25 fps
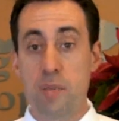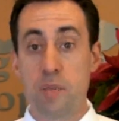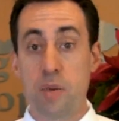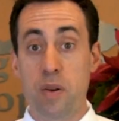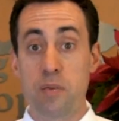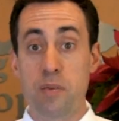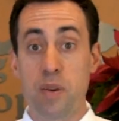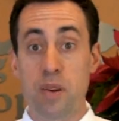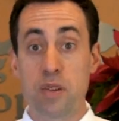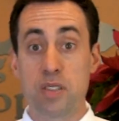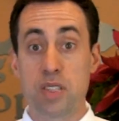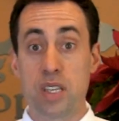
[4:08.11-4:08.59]

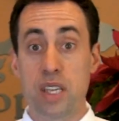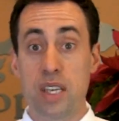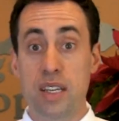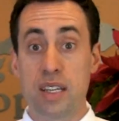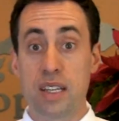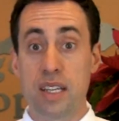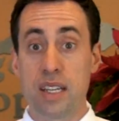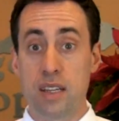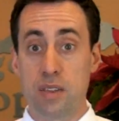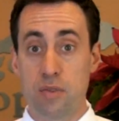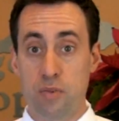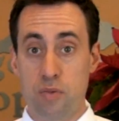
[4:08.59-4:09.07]
Promotes
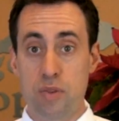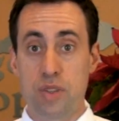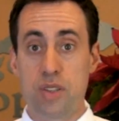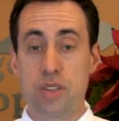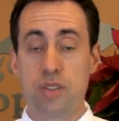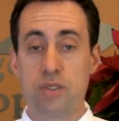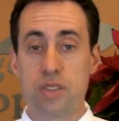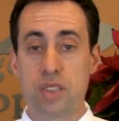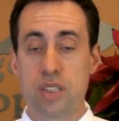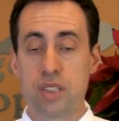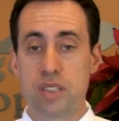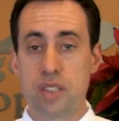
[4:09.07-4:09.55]
healing,
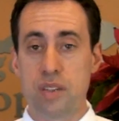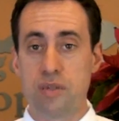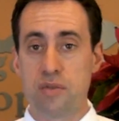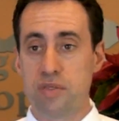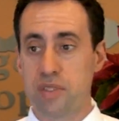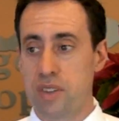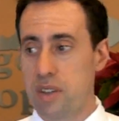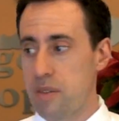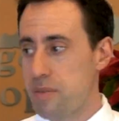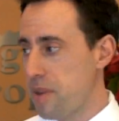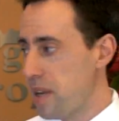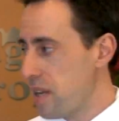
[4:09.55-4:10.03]
reduces
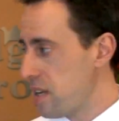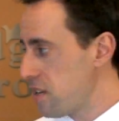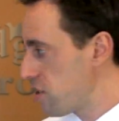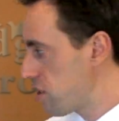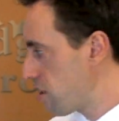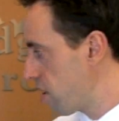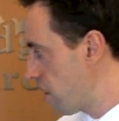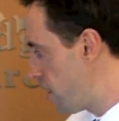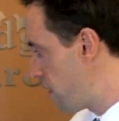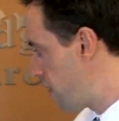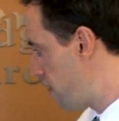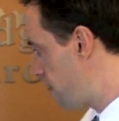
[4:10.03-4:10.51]

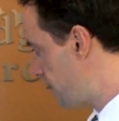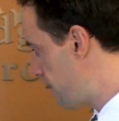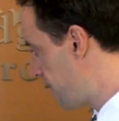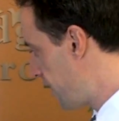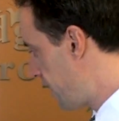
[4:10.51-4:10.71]
inflammation.